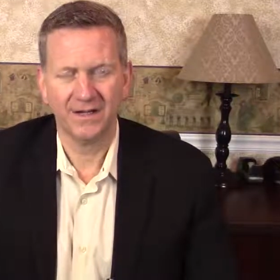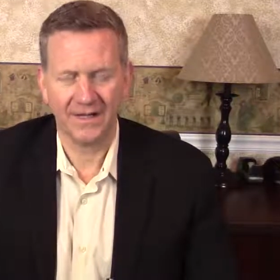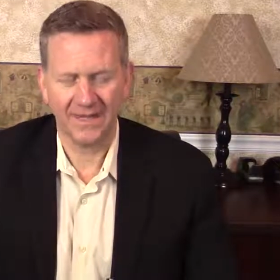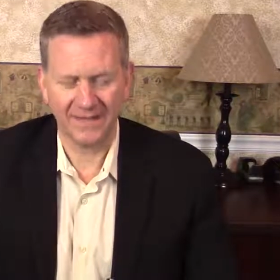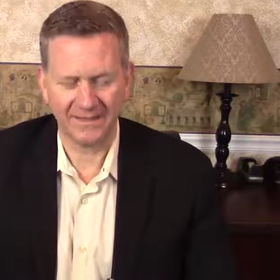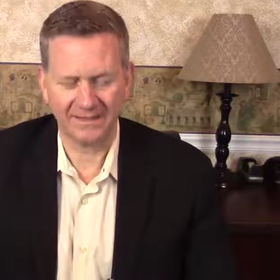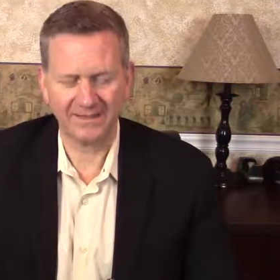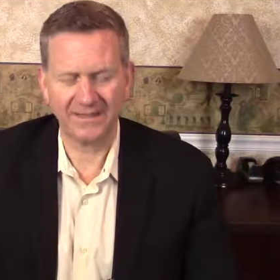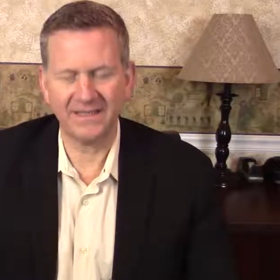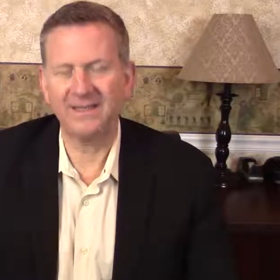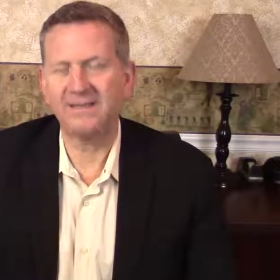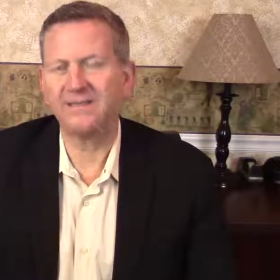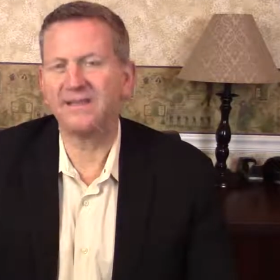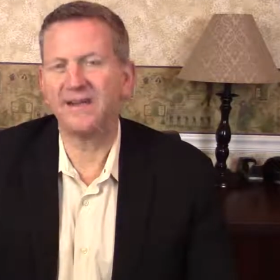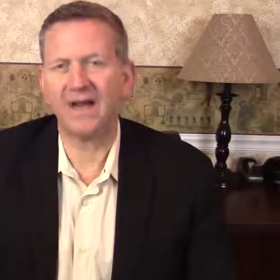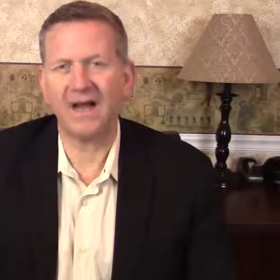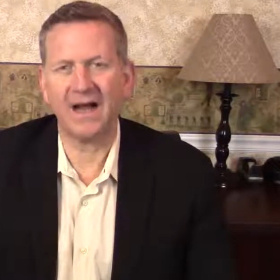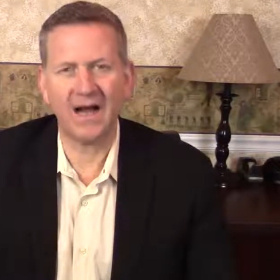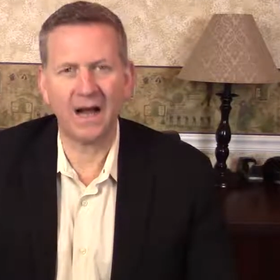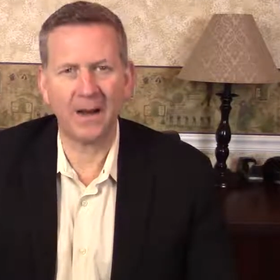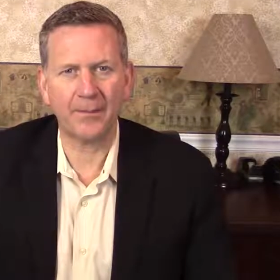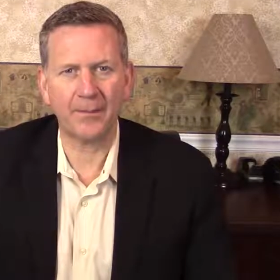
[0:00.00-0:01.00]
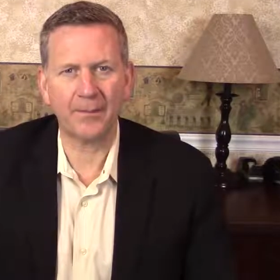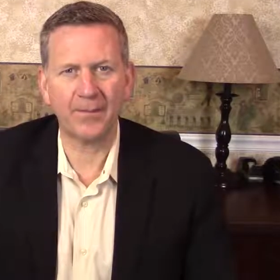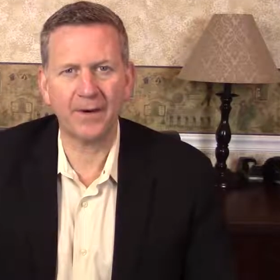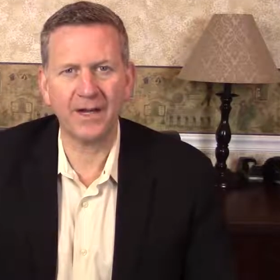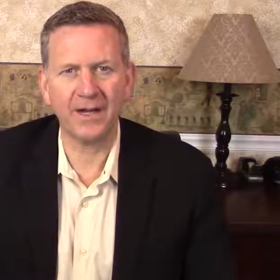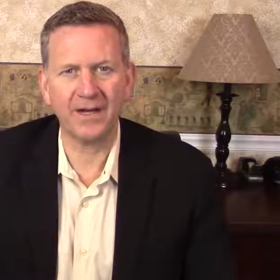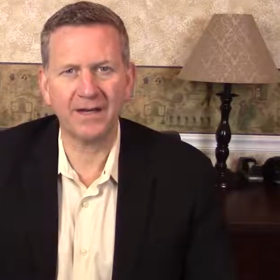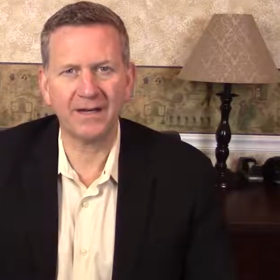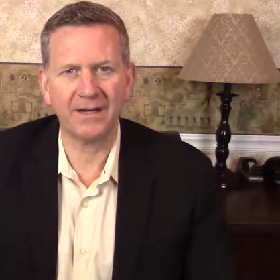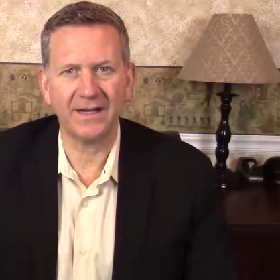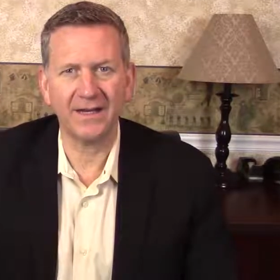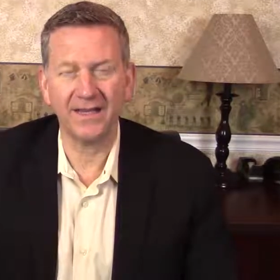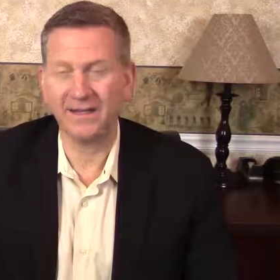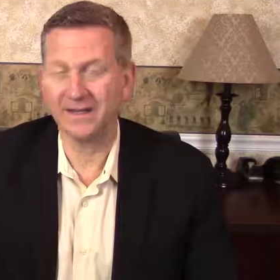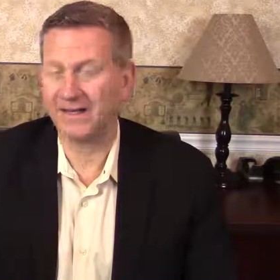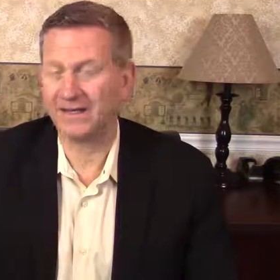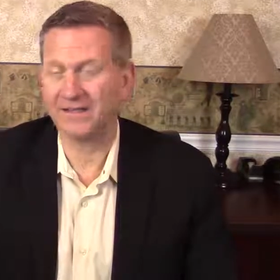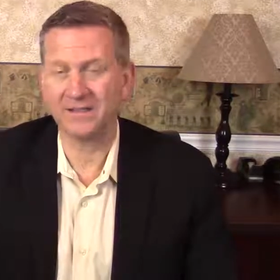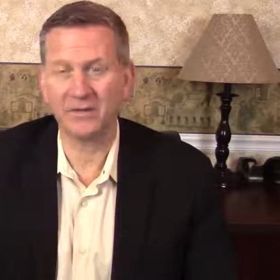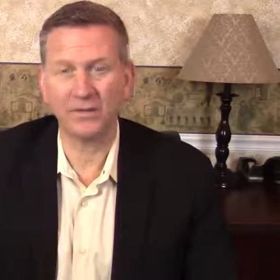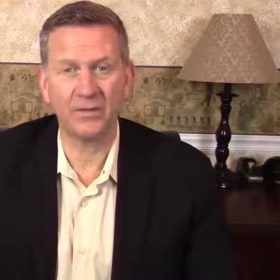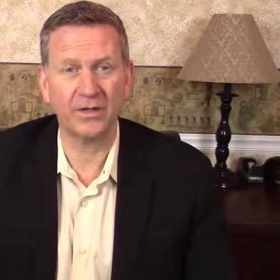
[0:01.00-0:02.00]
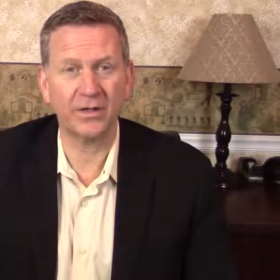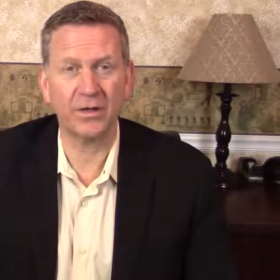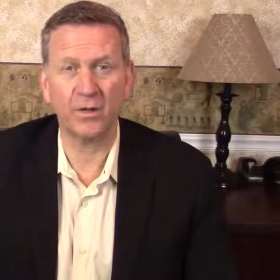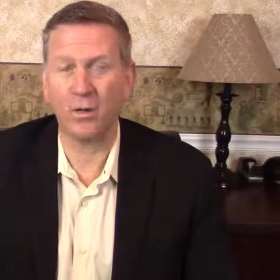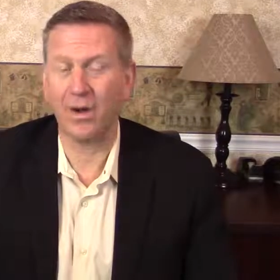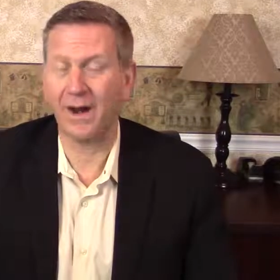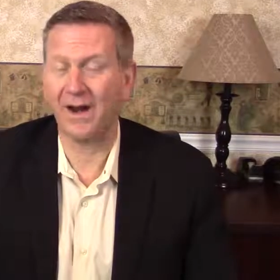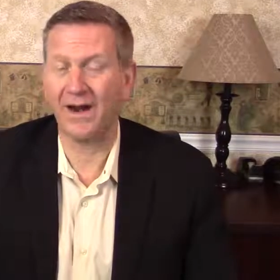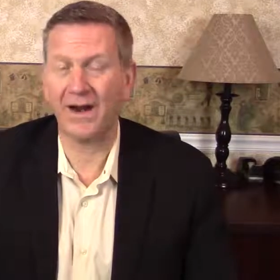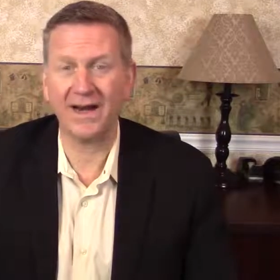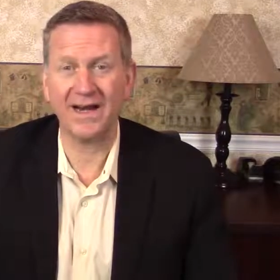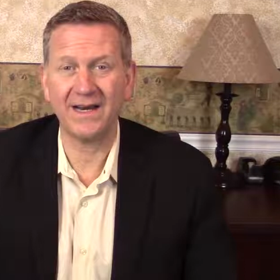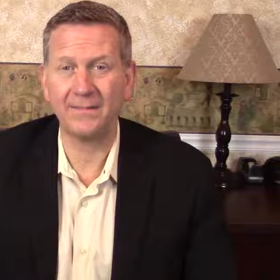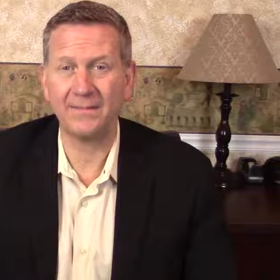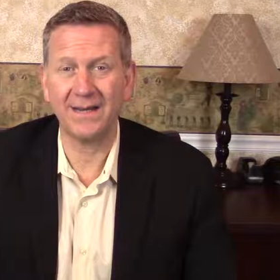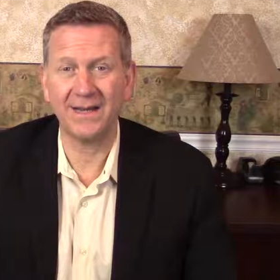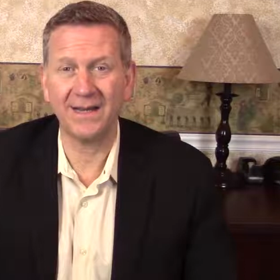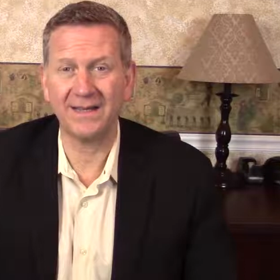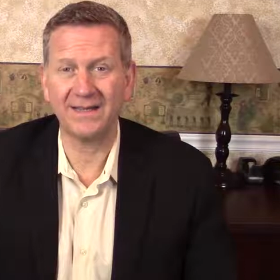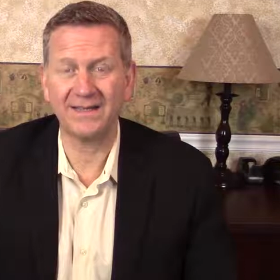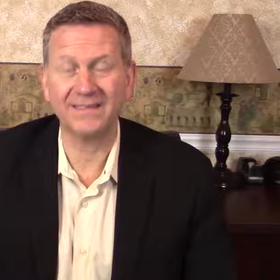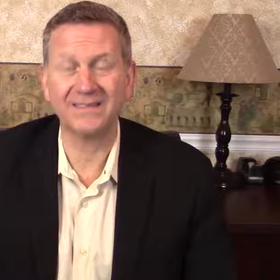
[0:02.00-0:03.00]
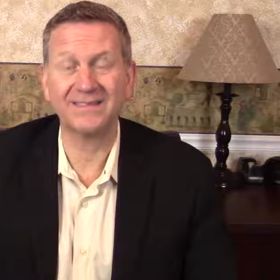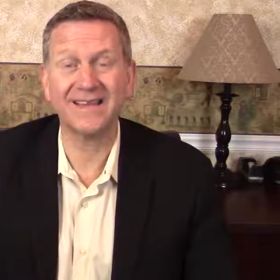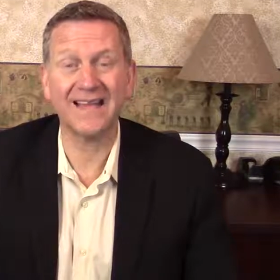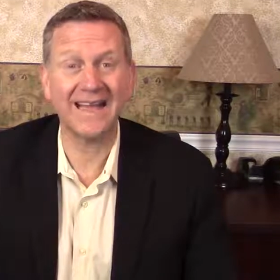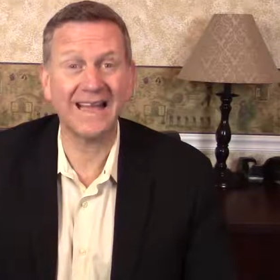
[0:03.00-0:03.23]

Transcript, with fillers: It's easy to operate, it doesn't require any maintenance,